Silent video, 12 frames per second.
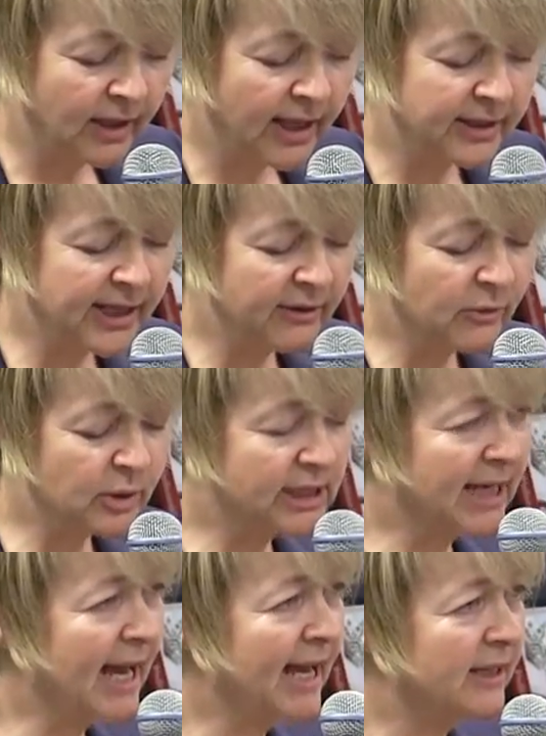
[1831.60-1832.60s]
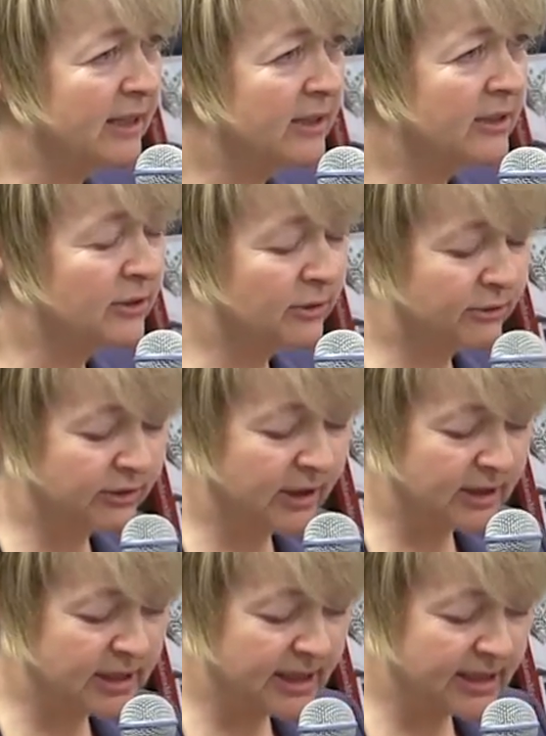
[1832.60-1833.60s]
And there it was again, thought
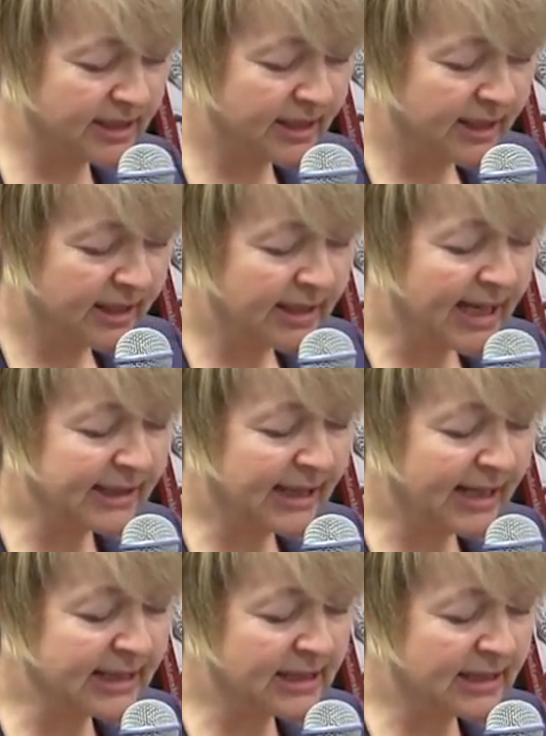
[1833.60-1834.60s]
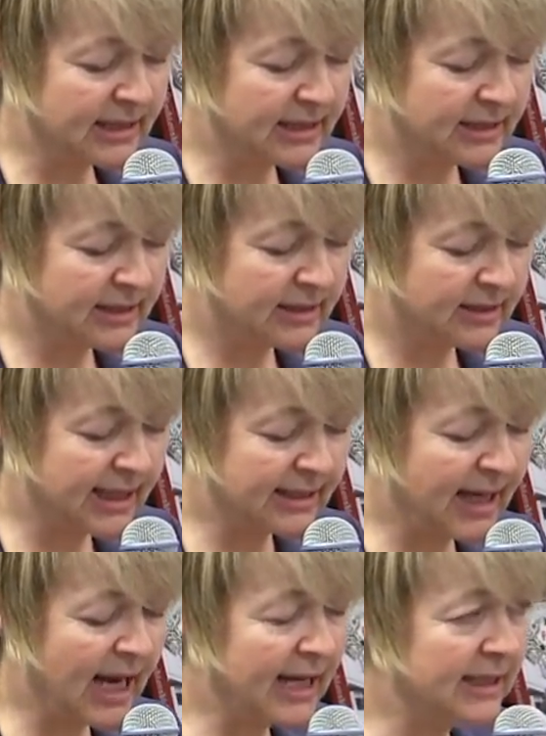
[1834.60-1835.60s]
Frances, that niceness, that
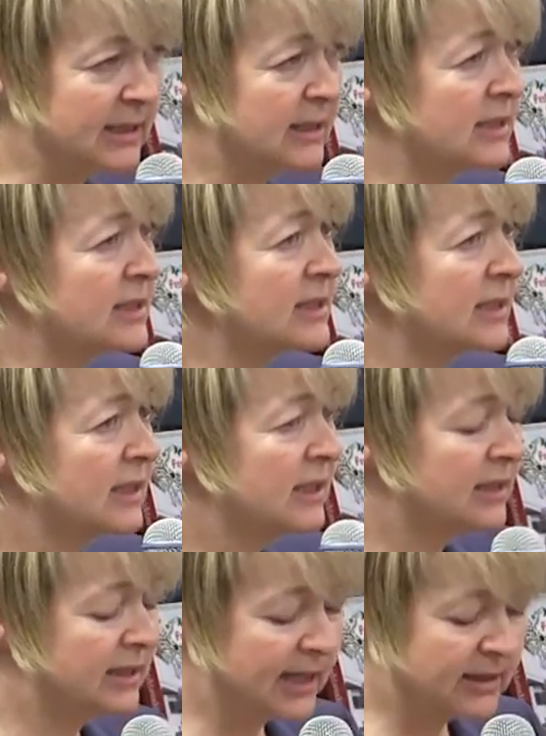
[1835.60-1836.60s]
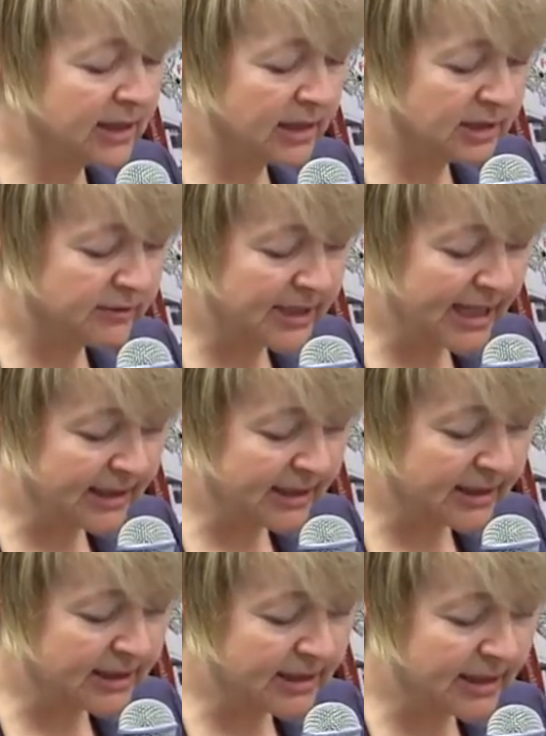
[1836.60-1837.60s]
kindness, that touch of
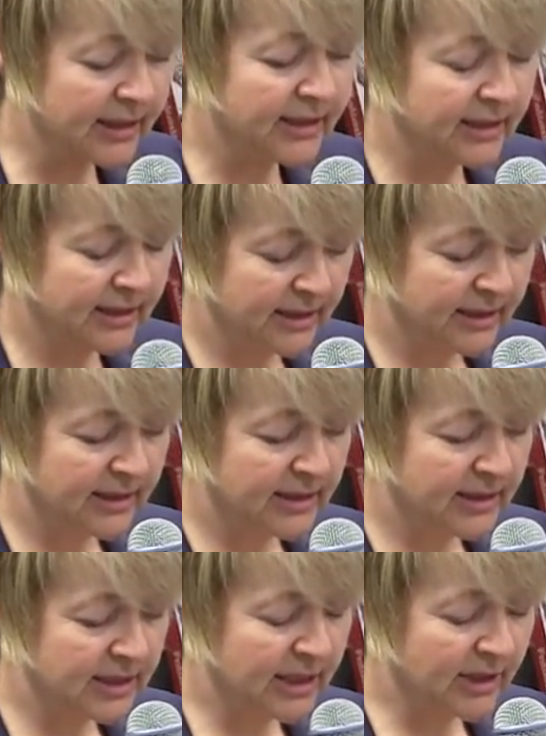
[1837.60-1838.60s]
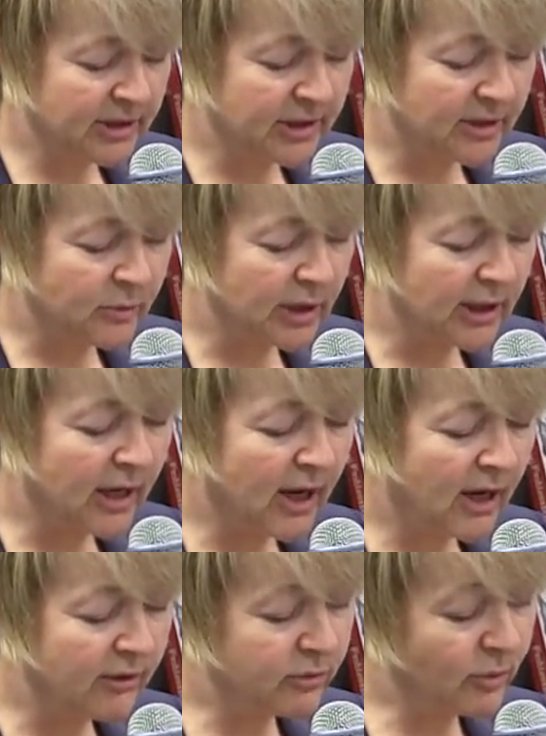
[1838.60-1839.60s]
delicacy. She answered with a
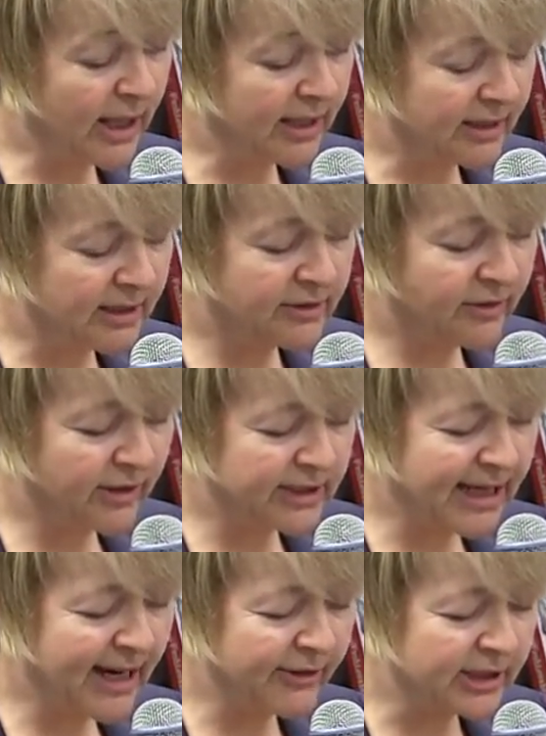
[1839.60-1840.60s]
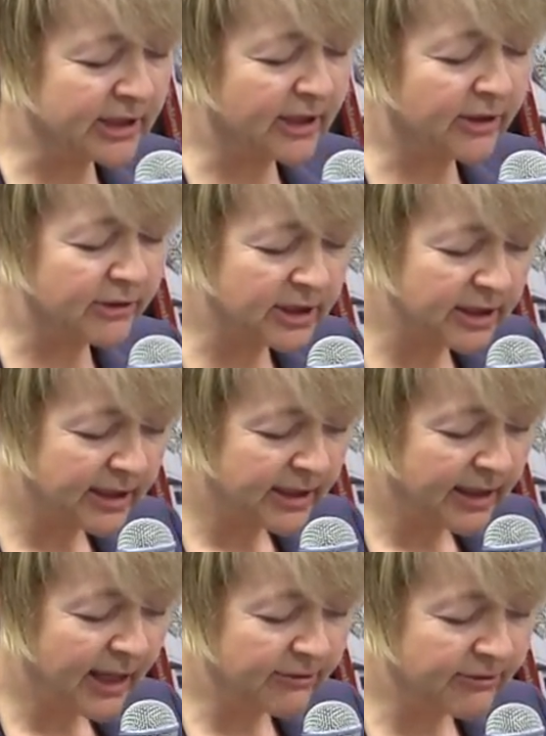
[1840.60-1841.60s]
laugh, Well, as far as character goes,
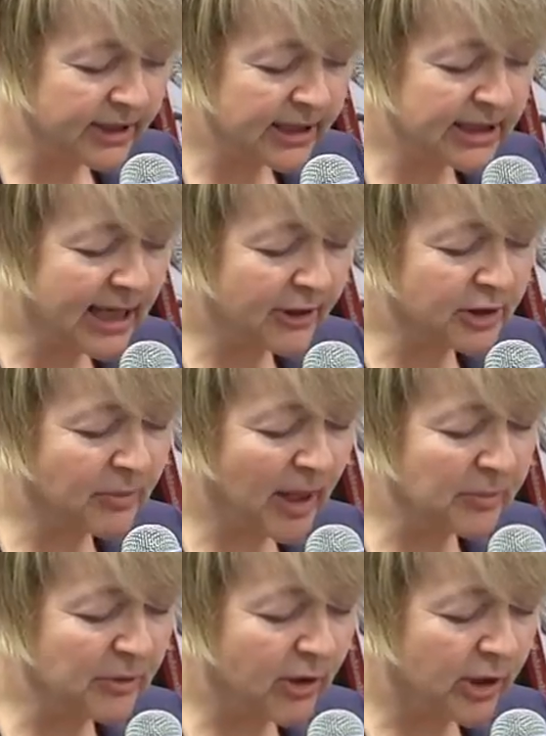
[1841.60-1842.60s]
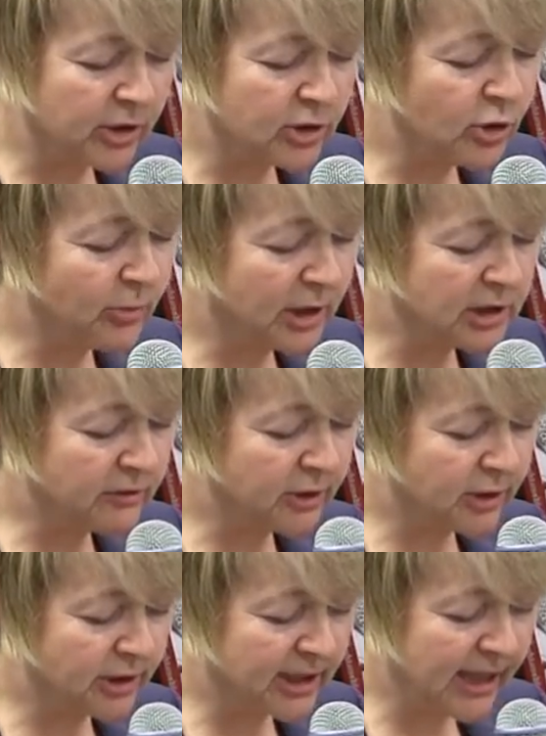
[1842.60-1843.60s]
I fear this house might be rather too much of a
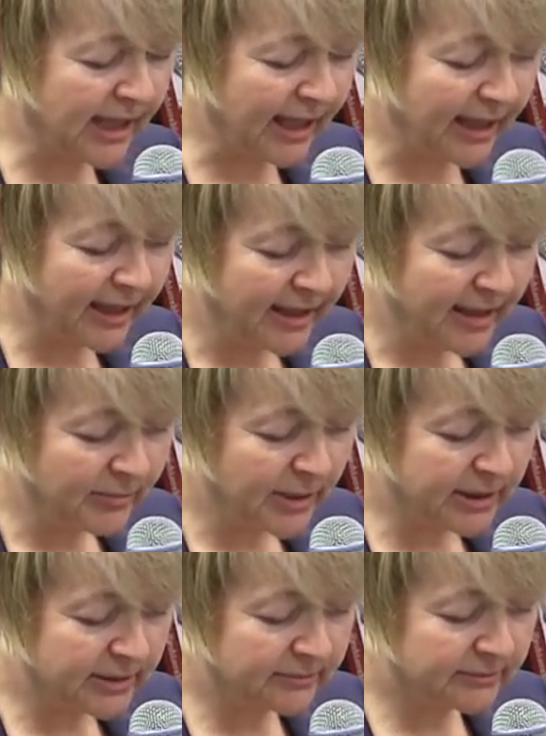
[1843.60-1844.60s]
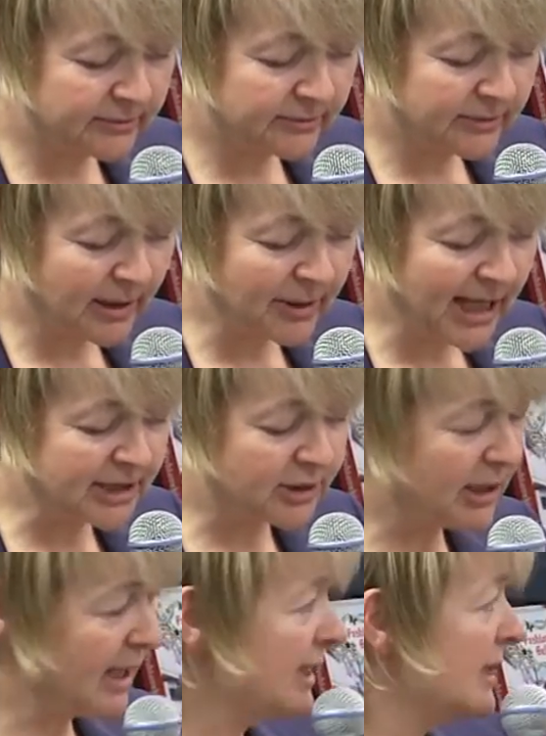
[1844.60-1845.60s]
good thing, but I'm glad
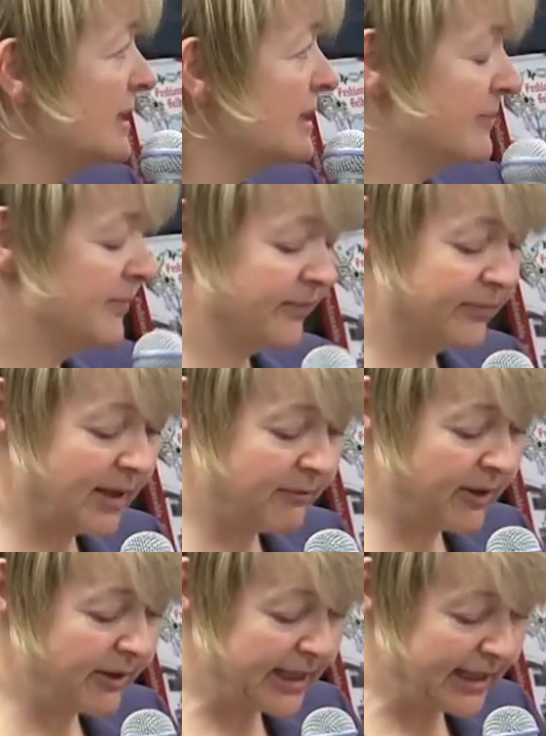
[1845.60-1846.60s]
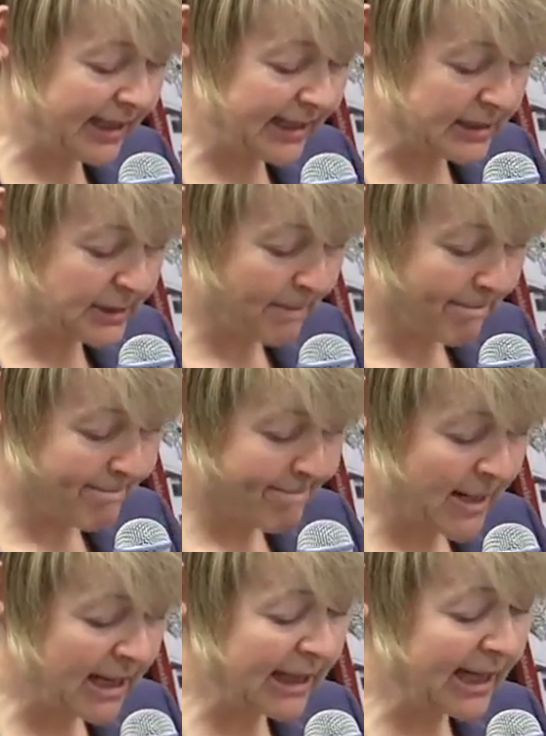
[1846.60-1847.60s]
you like it. I'm very glad.
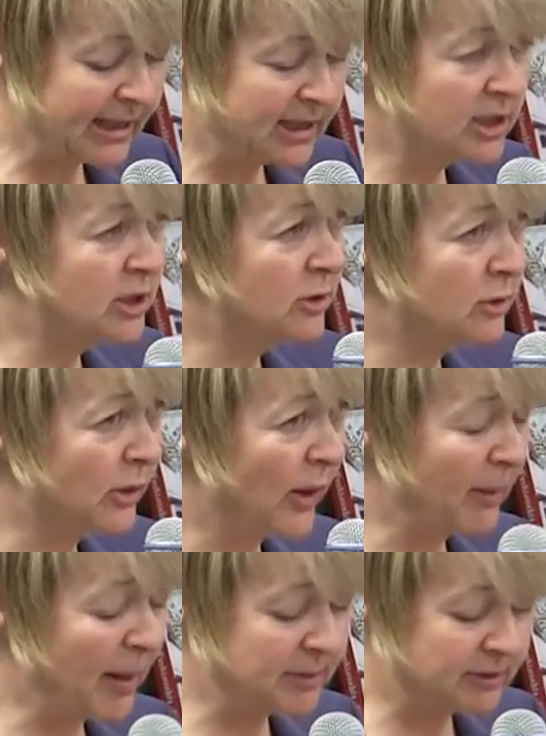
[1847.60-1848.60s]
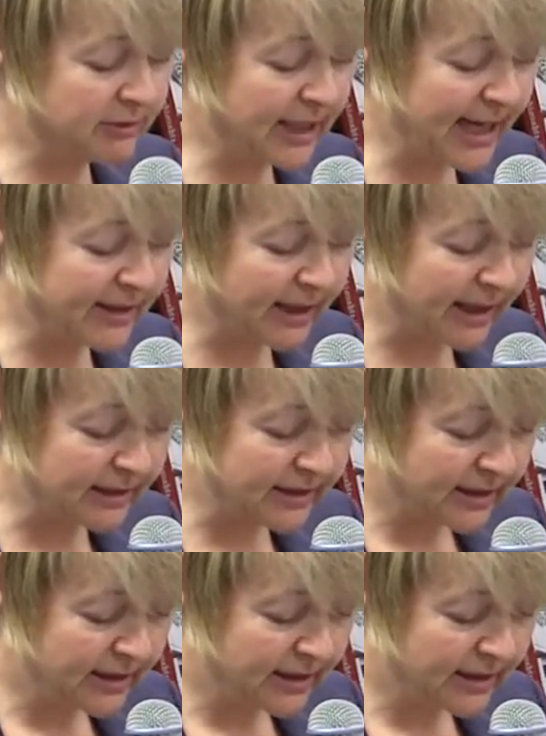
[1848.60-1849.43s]
I like it too, though I'm apt to forget that.